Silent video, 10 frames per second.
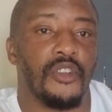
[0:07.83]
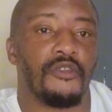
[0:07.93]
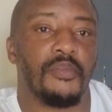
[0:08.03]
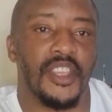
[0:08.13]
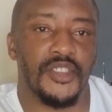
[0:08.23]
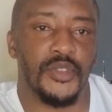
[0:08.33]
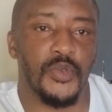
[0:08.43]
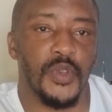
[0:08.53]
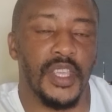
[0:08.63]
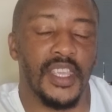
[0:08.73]
of
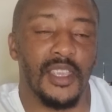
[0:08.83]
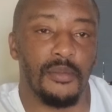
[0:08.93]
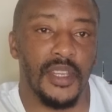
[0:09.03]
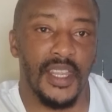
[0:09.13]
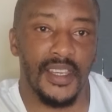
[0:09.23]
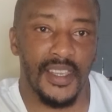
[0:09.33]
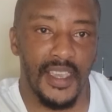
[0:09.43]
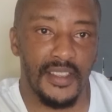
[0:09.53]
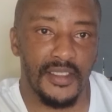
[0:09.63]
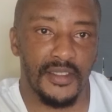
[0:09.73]
pursuing immediate
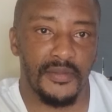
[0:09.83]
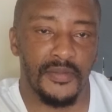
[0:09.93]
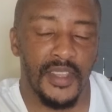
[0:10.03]
gains.